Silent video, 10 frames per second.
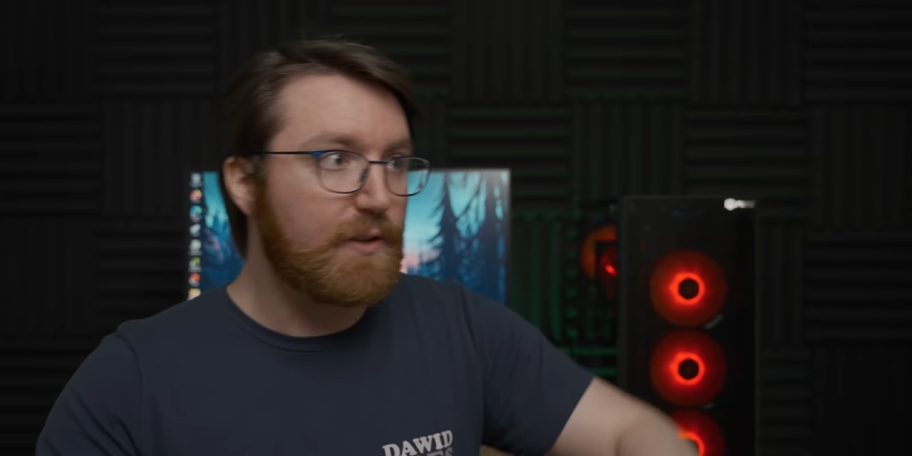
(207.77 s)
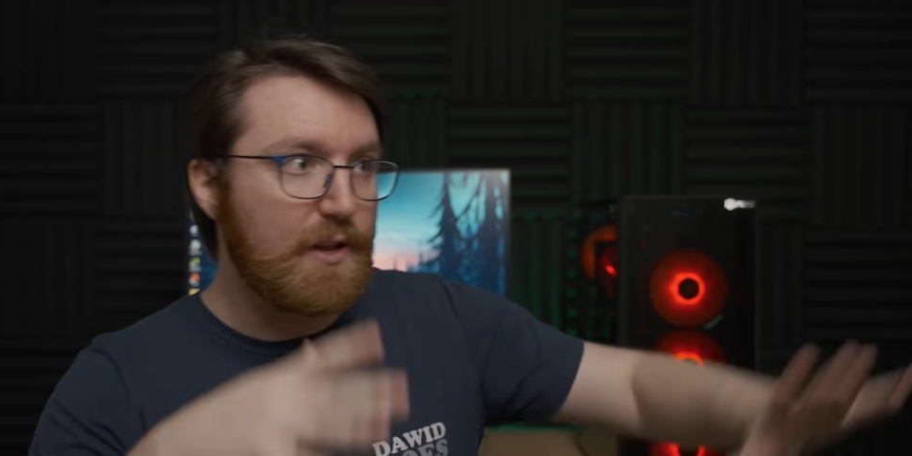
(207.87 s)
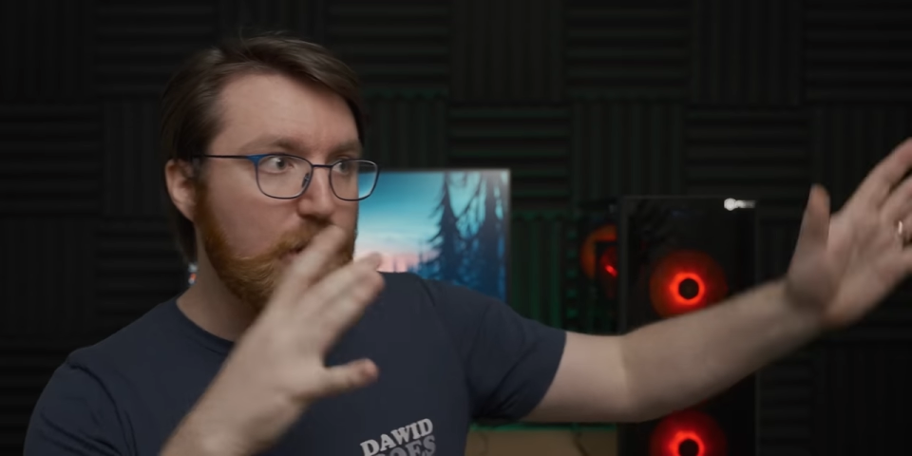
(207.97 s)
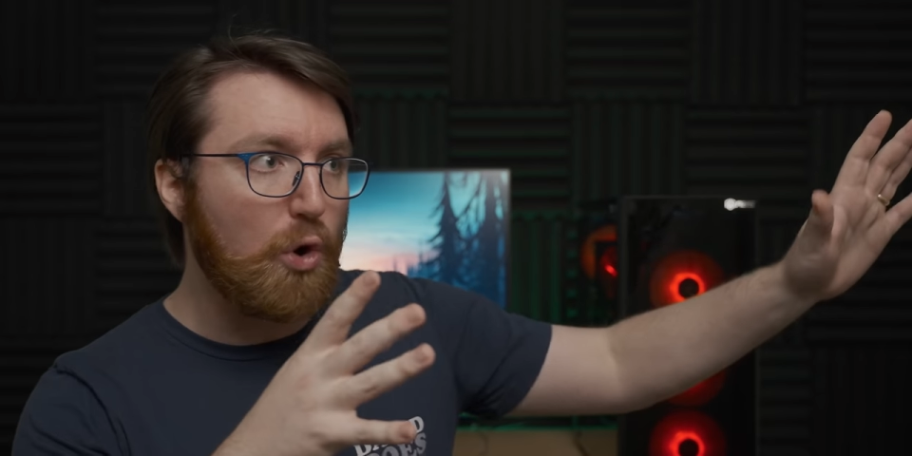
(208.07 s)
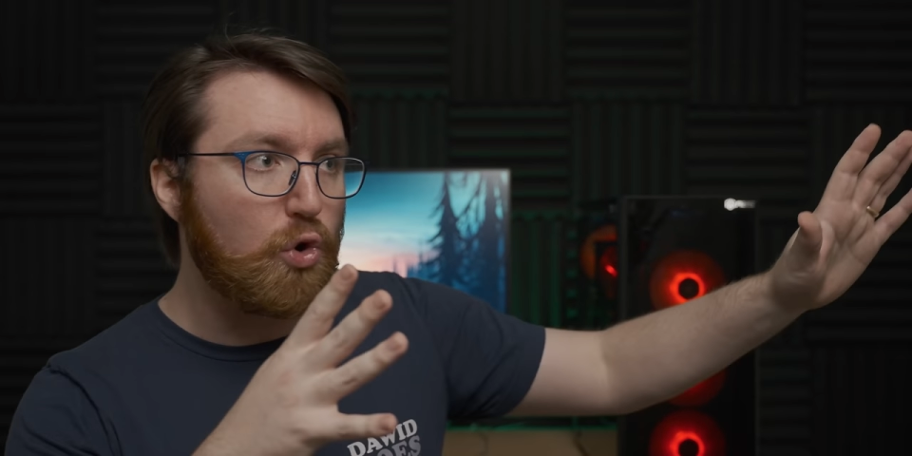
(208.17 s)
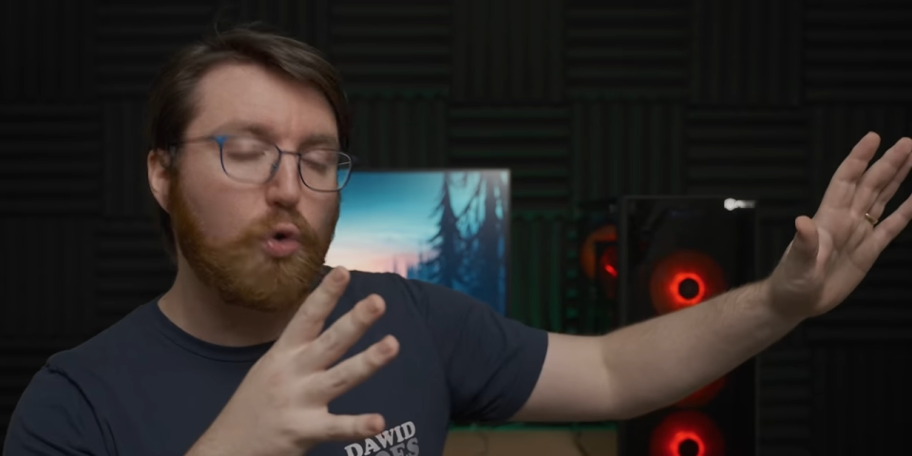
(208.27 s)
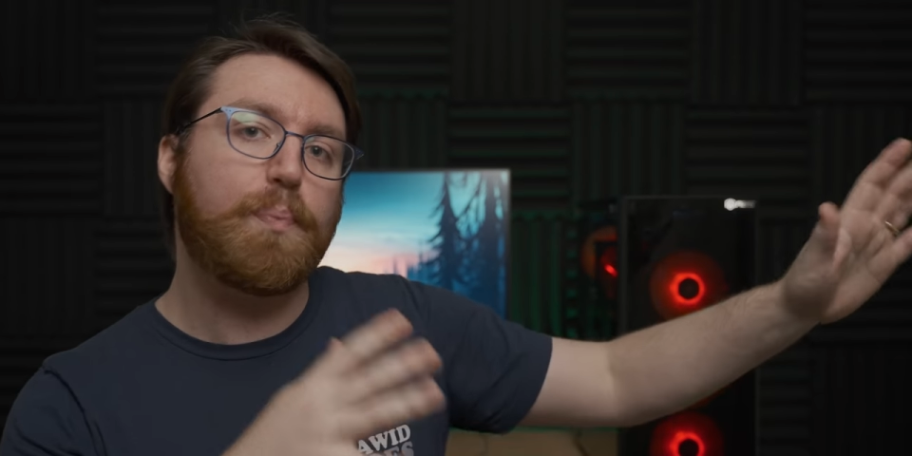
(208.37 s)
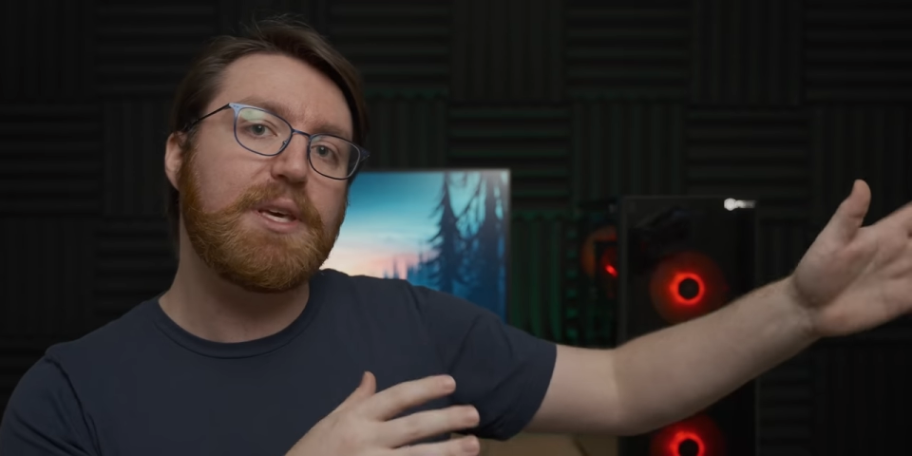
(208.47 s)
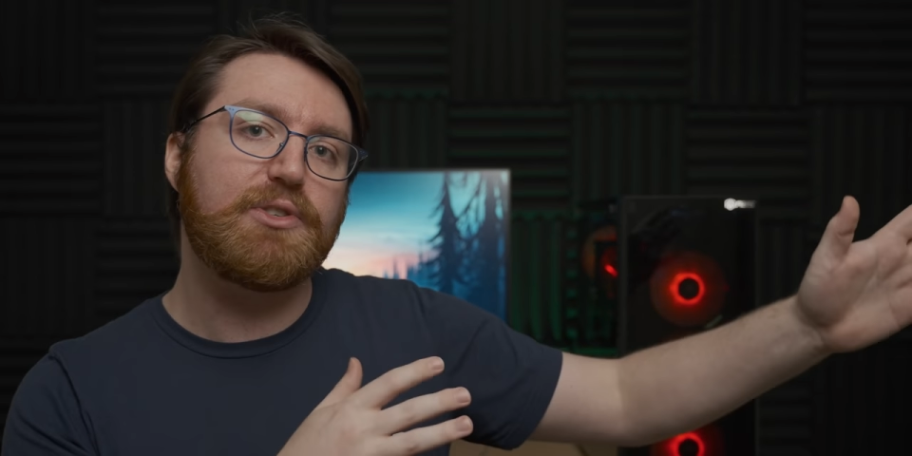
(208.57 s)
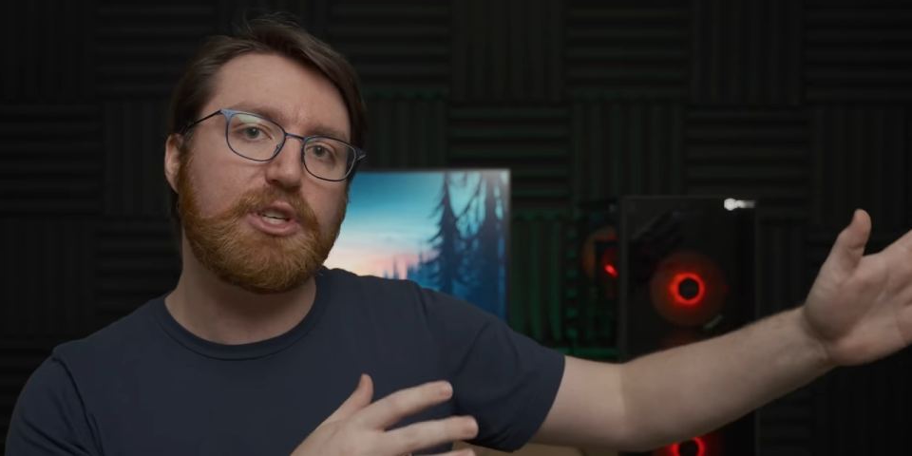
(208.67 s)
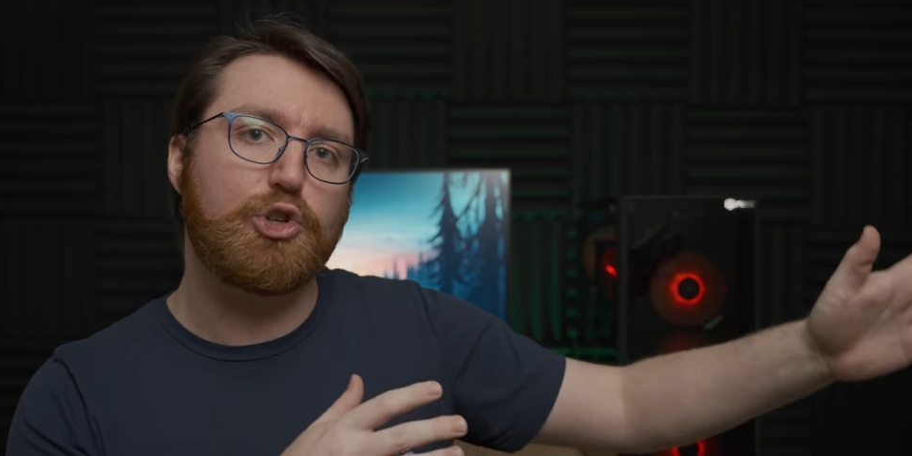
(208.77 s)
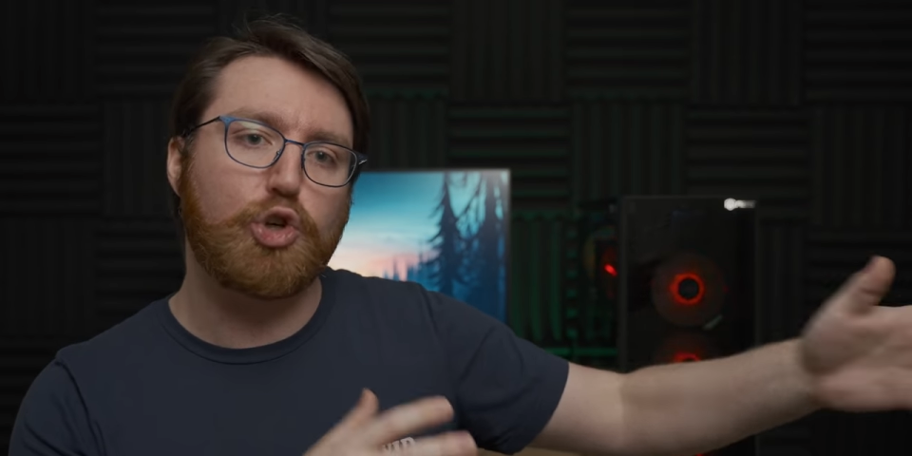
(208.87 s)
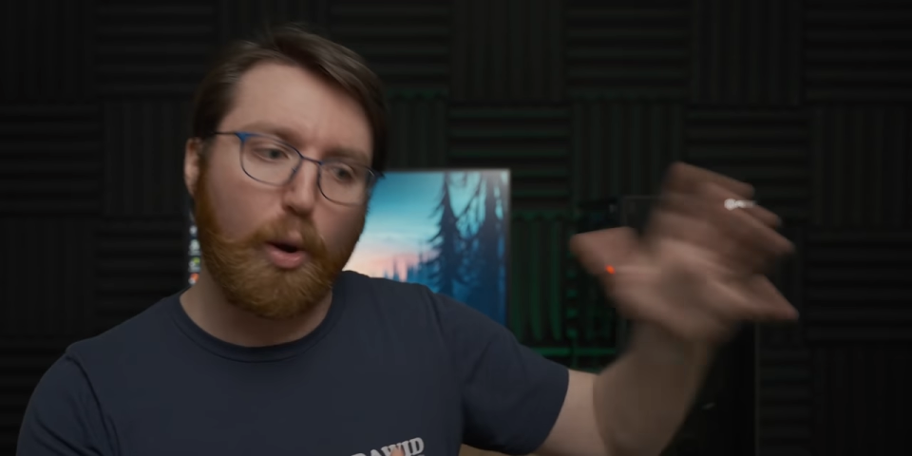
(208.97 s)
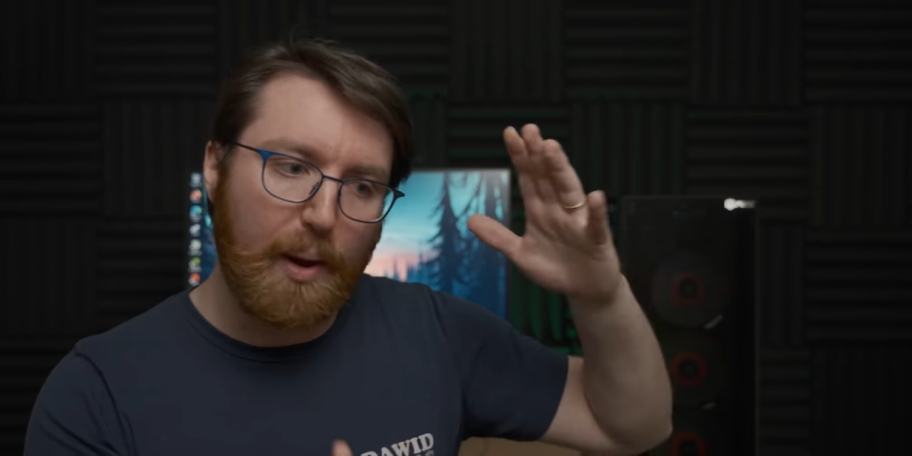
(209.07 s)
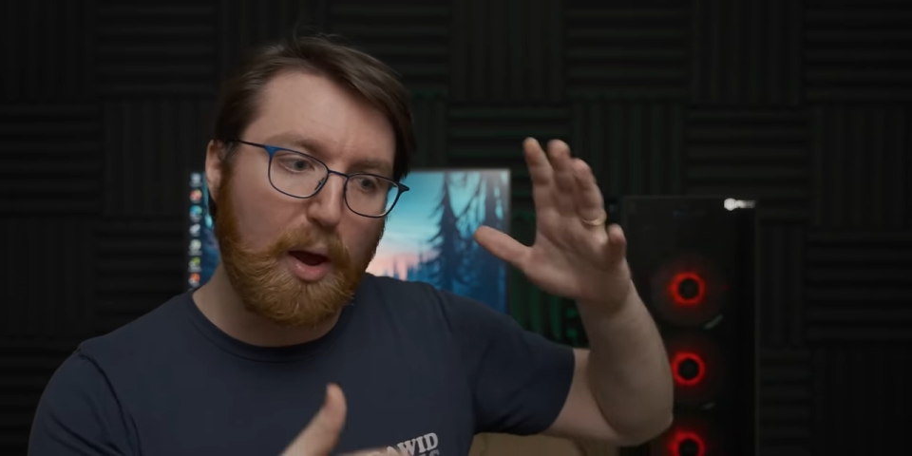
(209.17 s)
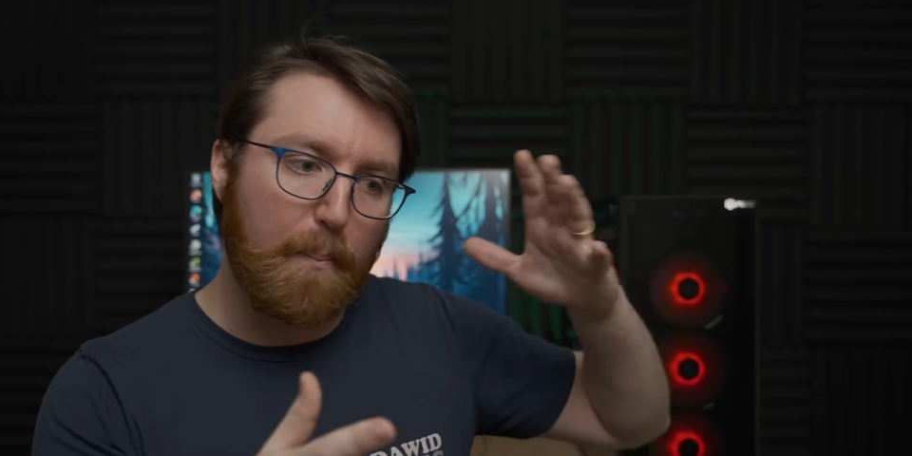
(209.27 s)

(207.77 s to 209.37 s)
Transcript: the local PC shop,